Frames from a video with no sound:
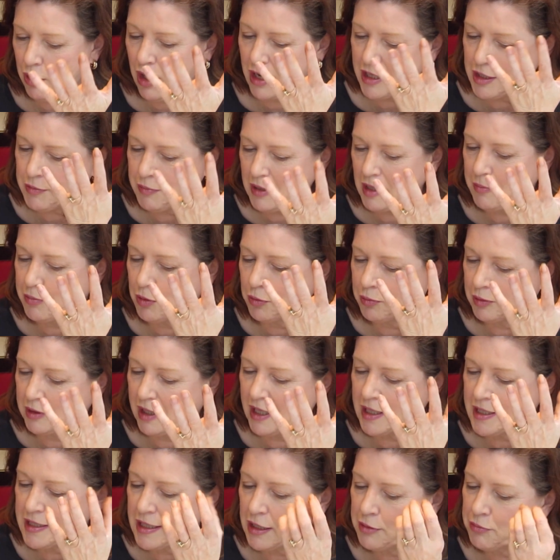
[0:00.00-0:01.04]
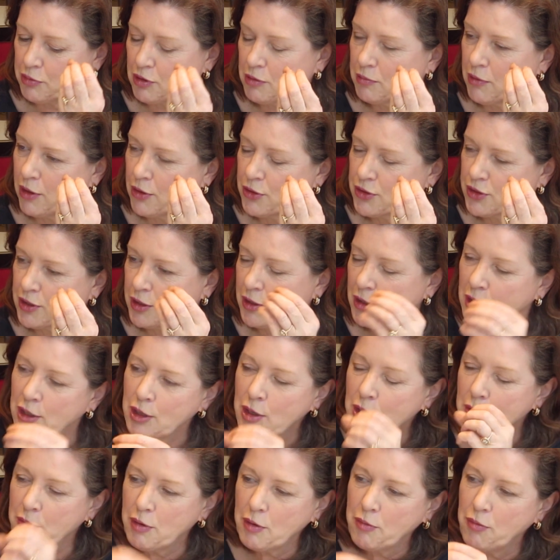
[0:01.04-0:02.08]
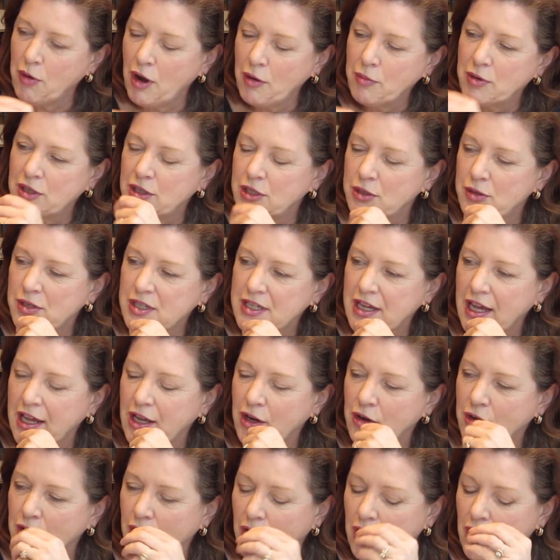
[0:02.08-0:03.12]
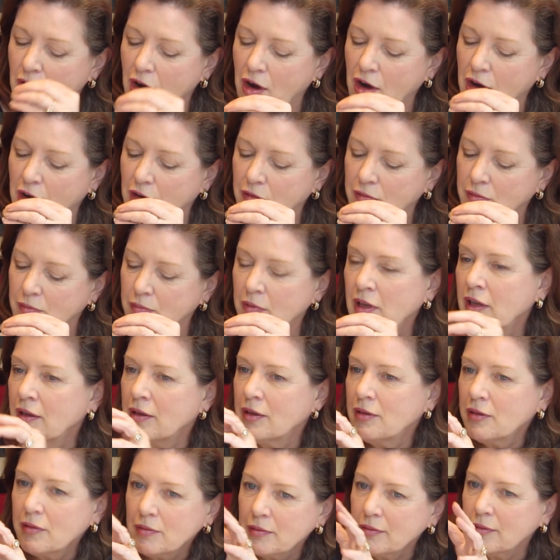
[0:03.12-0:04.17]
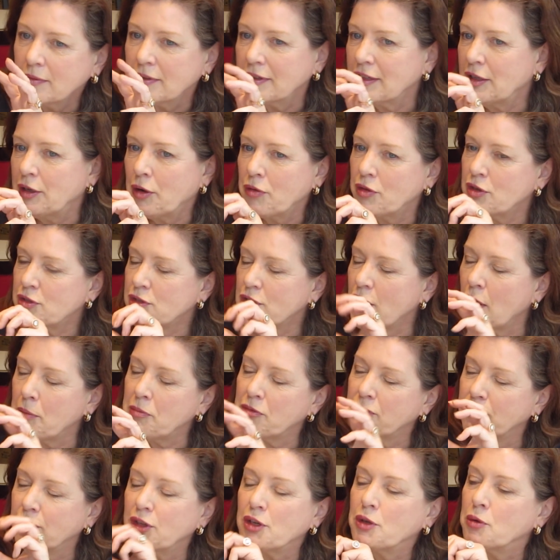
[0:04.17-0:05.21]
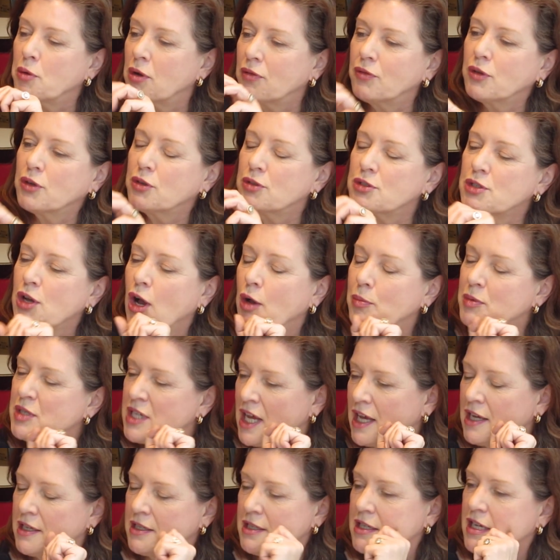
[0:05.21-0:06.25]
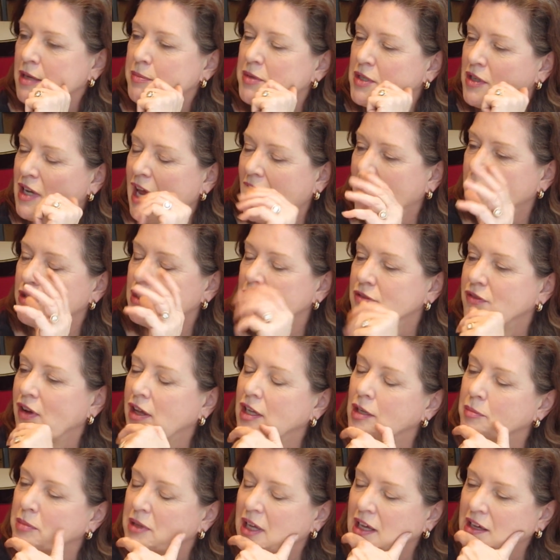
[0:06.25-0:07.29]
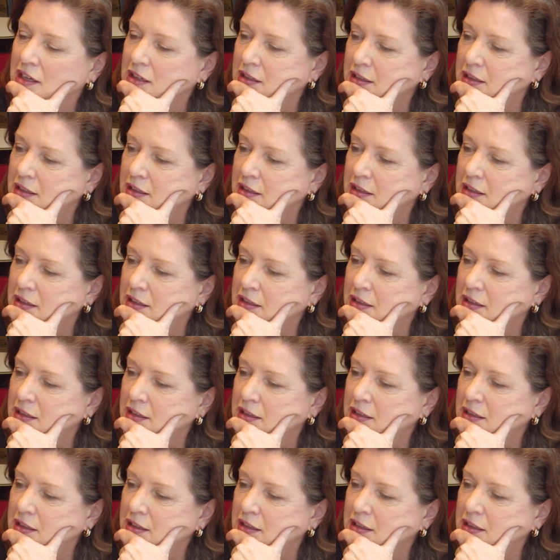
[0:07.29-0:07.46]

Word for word: price, people, place, and promotion. Yes. But what would you say are, are are you know the top few of your top ten tips on how to develop that?